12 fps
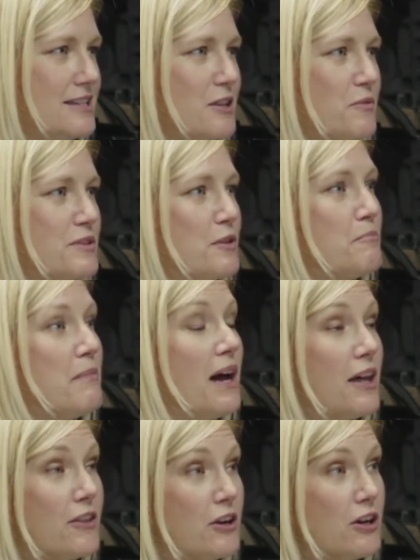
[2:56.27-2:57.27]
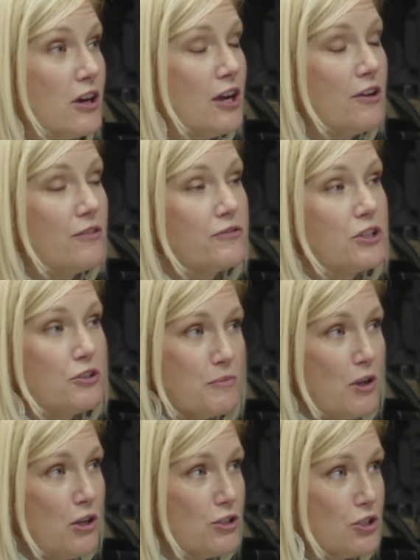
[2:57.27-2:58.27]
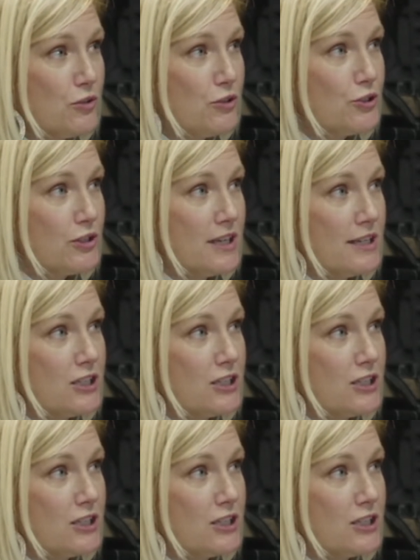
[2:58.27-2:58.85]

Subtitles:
It was a mother of two small children.